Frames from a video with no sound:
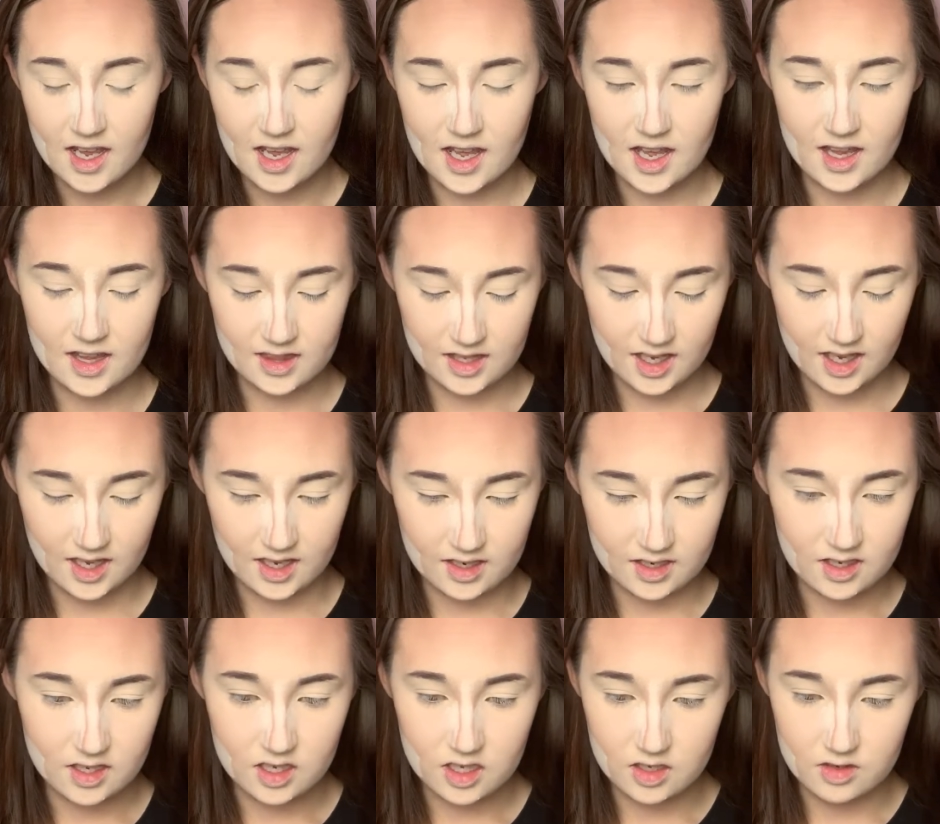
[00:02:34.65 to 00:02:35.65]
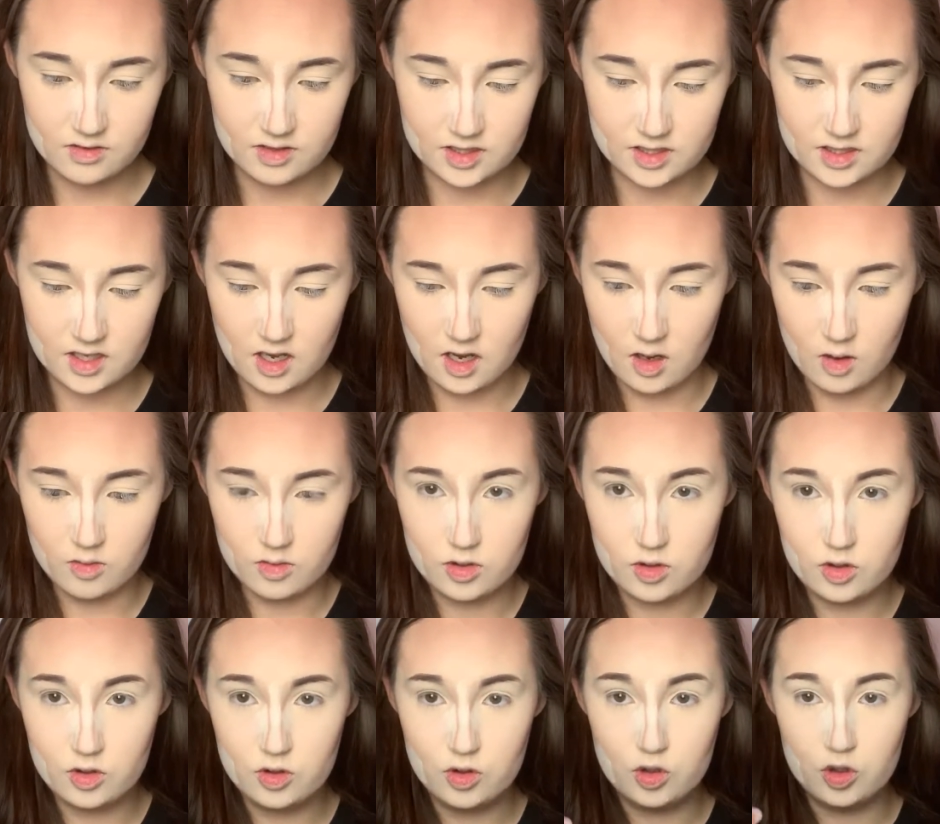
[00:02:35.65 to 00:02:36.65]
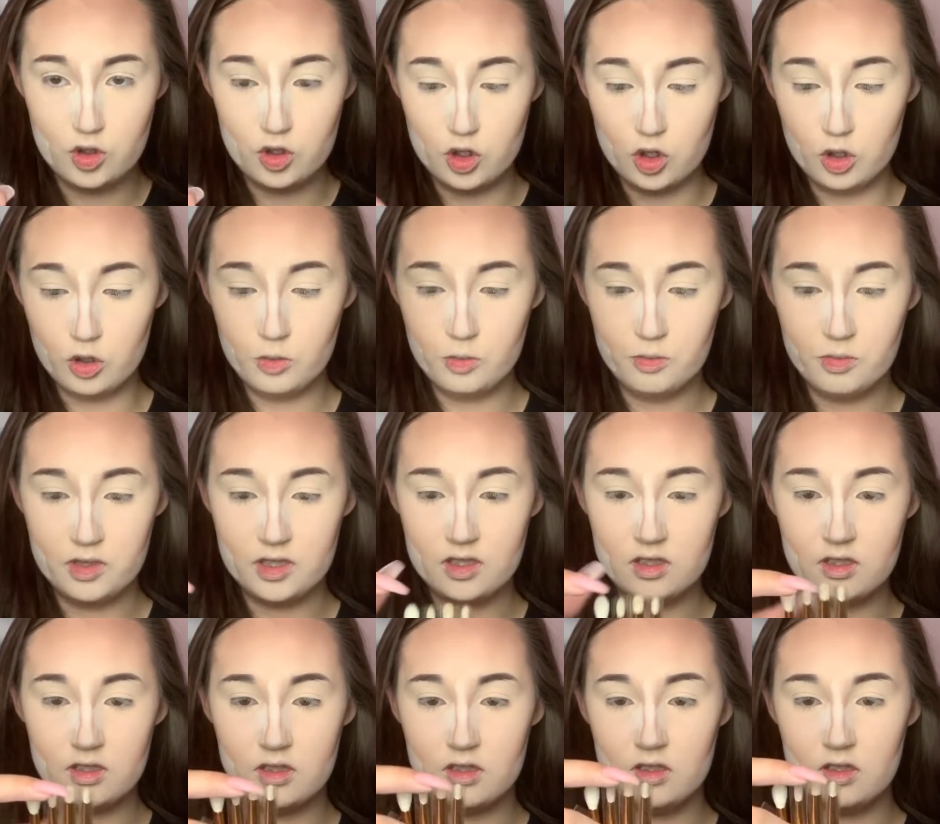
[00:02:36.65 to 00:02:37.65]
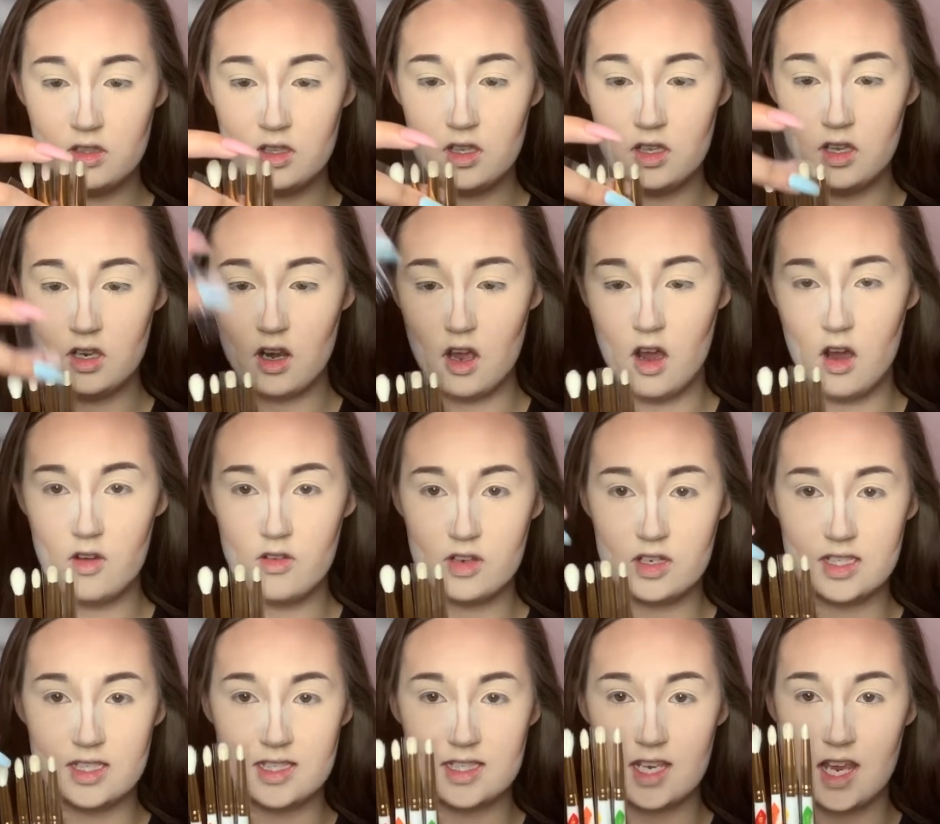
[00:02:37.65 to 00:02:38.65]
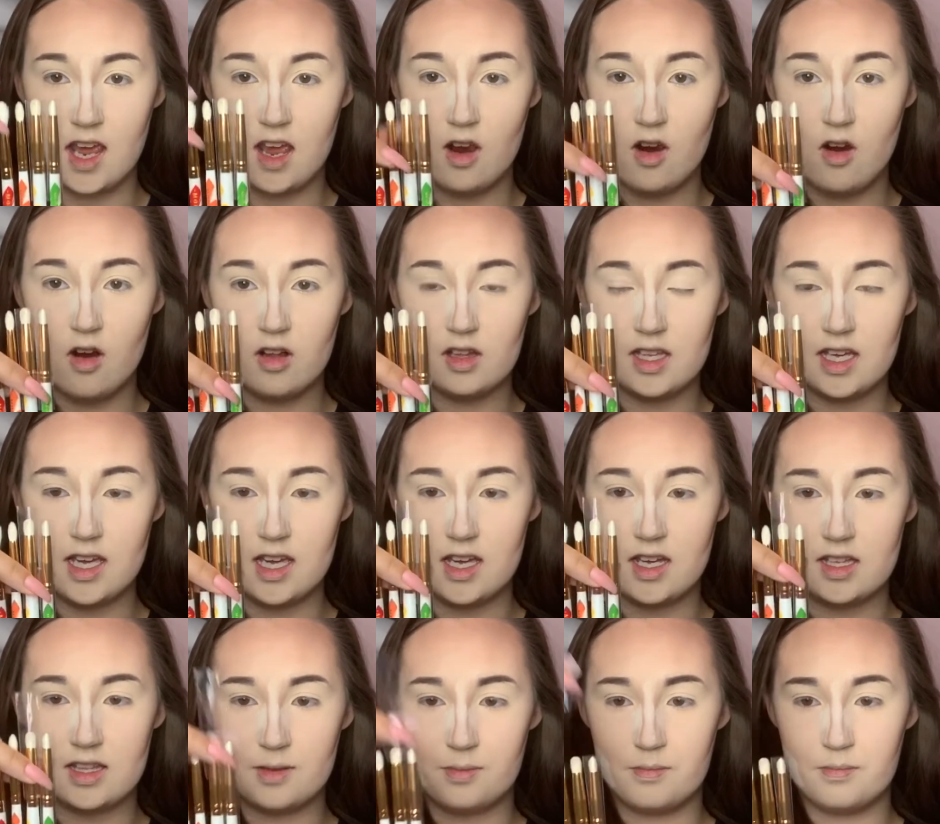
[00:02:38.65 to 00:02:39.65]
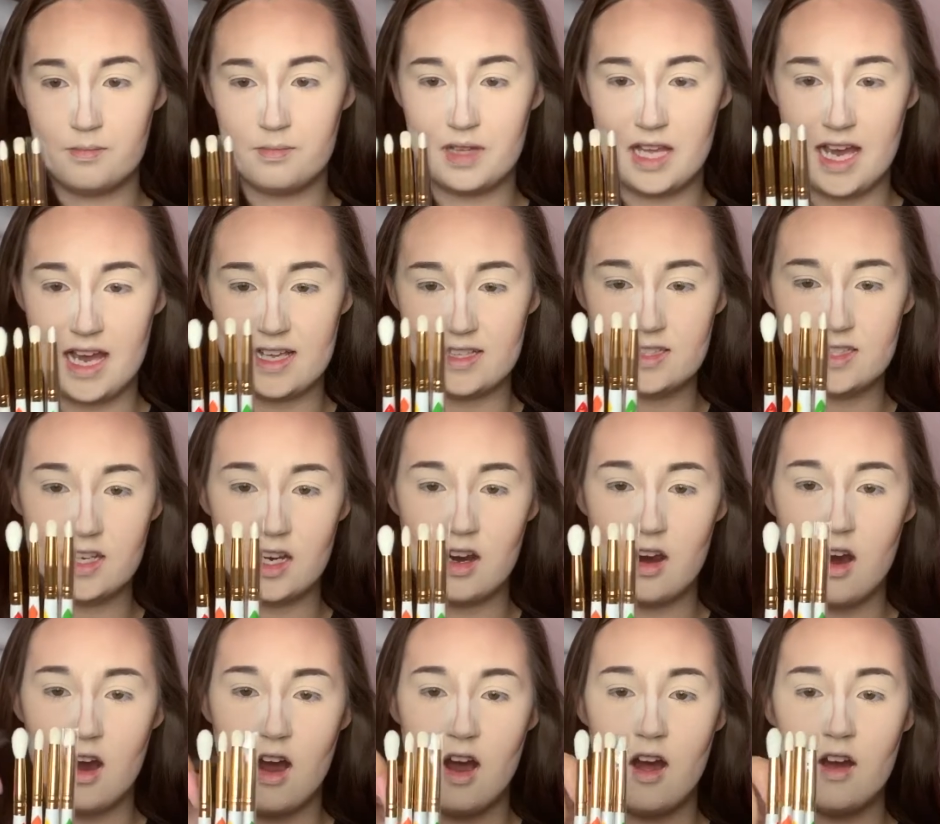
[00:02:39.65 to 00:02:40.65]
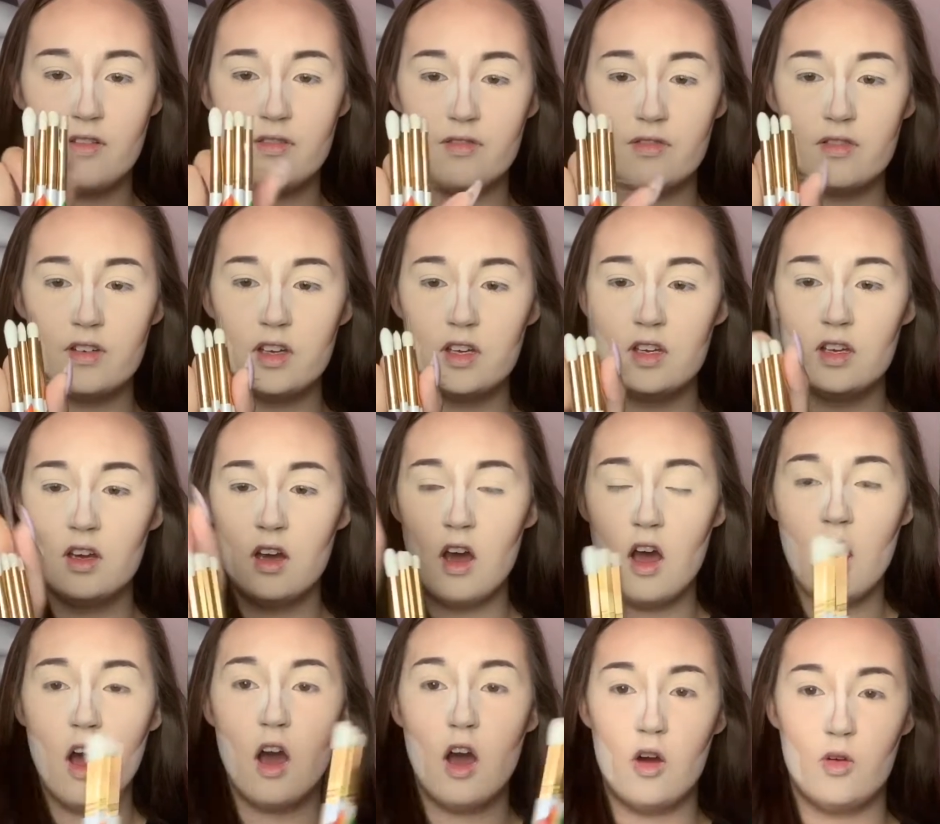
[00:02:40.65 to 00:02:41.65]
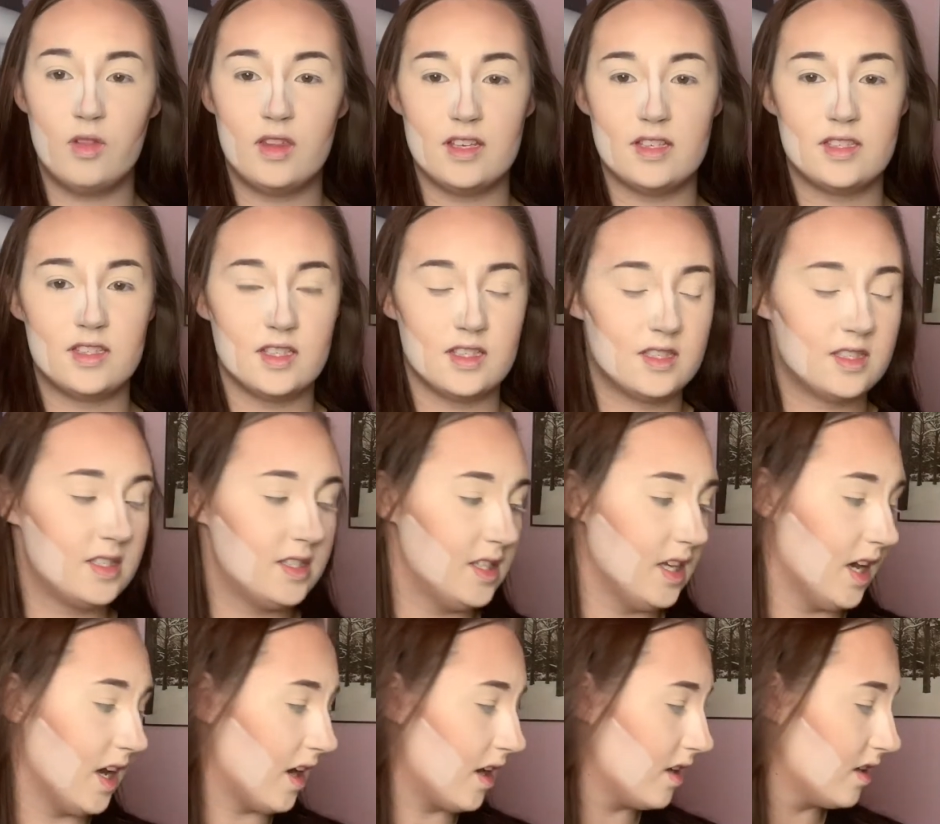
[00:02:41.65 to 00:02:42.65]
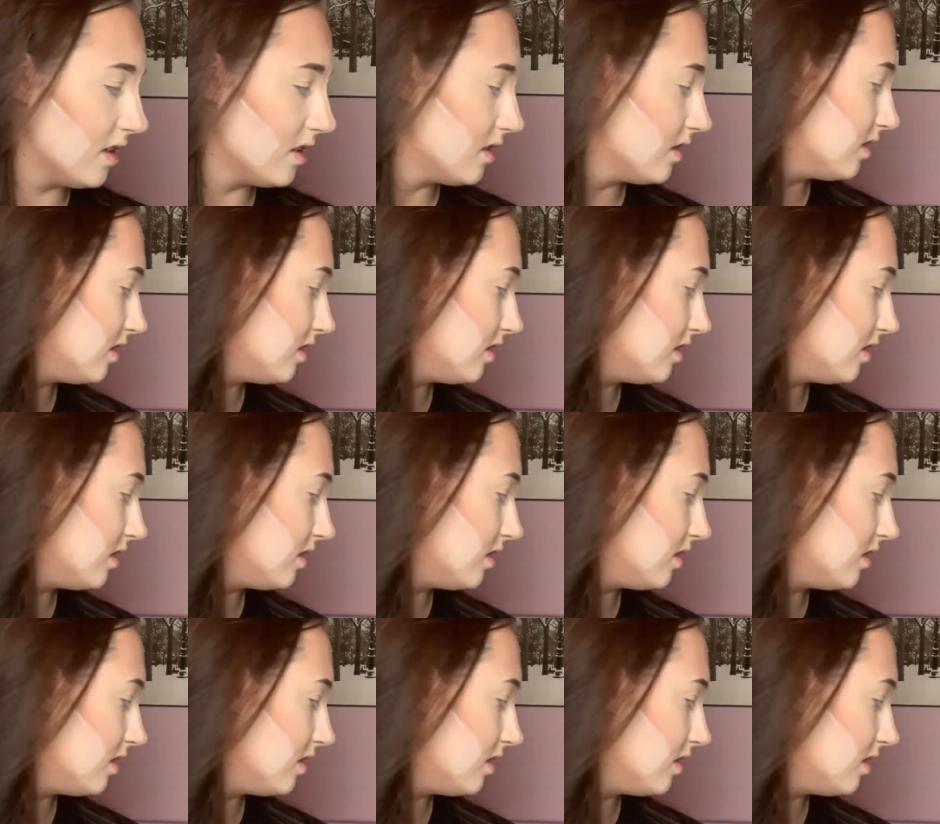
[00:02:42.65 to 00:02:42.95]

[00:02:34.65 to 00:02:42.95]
And then you just go dupe, you know, you just take all like the plastic off. Oh, this is sick.